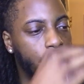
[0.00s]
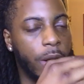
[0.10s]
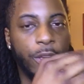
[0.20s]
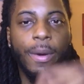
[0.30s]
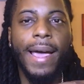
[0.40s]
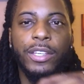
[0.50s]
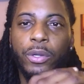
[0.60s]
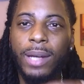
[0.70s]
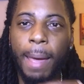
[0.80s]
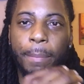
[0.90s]
where you had, you
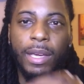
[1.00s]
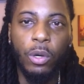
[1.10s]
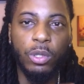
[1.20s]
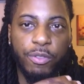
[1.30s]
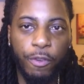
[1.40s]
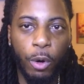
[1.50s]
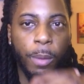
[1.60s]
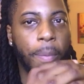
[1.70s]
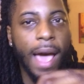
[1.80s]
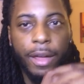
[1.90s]
know, that Migos
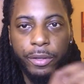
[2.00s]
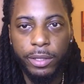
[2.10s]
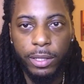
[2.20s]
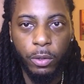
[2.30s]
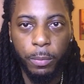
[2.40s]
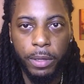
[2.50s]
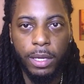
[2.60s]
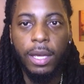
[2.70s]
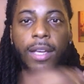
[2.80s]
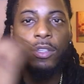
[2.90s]
flow and pattern a little bit.